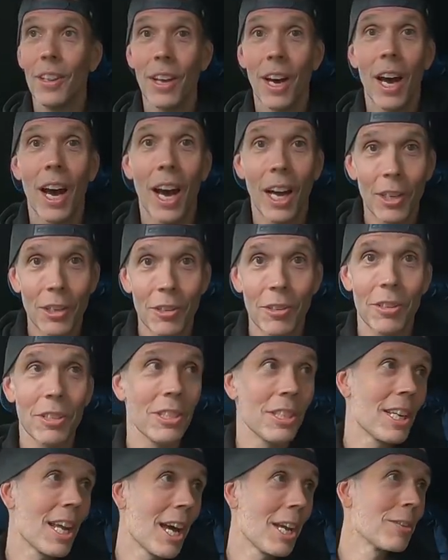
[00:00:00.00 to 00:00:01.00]
the
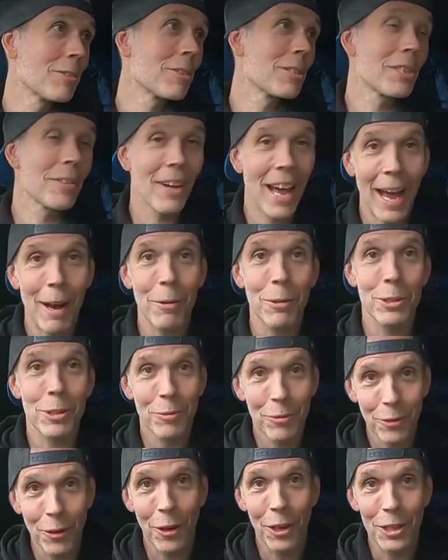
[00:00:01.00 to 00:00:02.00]
hundreds and hundreds of hours
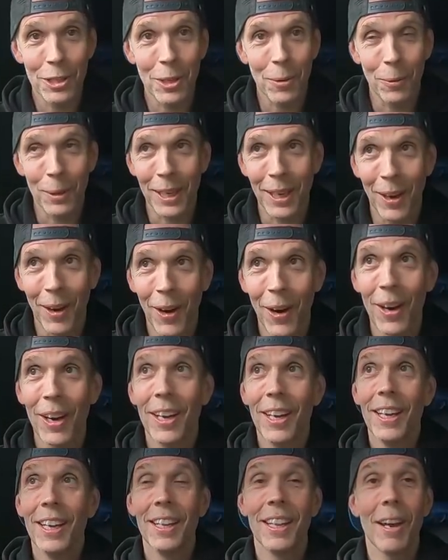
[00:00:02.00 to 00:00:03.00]
of footage that we got.
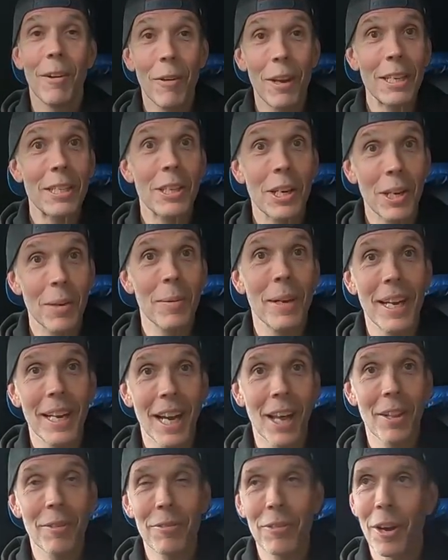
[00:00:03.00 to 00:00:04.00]
There is going to be
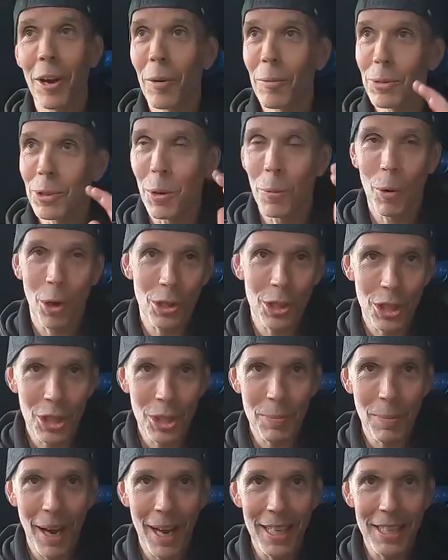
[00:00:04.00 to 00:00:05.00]
another film, so watch
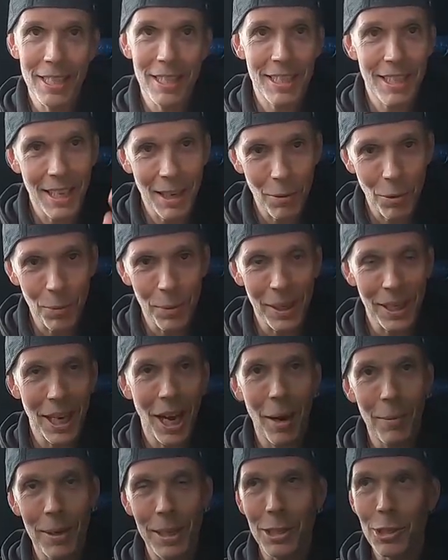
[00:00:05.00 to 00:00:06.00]
this space, it will be
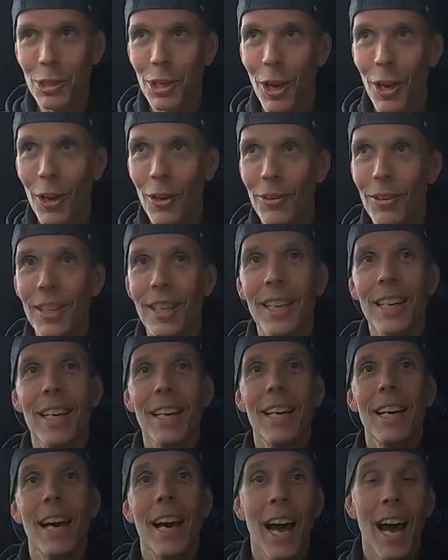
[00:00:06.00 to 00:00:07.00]
coming soon.
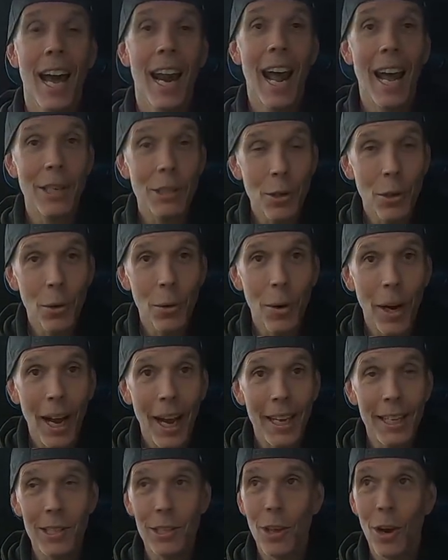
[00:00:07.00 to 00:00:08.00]
And as
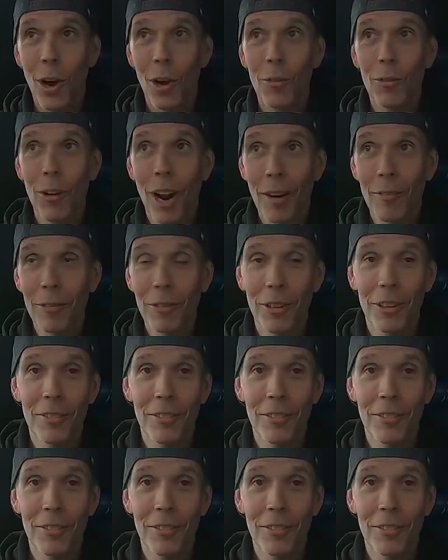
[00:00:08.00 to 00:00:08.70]
always, on Run for